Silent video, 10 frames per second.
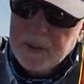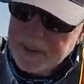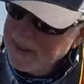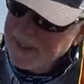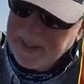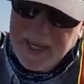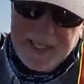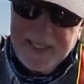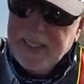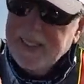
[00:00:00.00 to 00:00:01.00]
and uh,
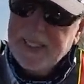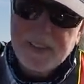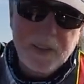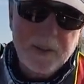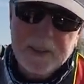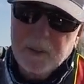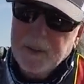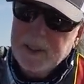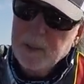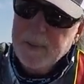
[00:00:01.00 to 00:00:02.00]
ideally it's a creek
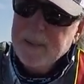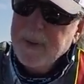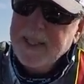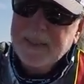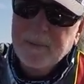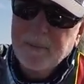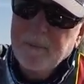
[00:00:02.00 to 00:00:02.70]
swing. You'd be amazed.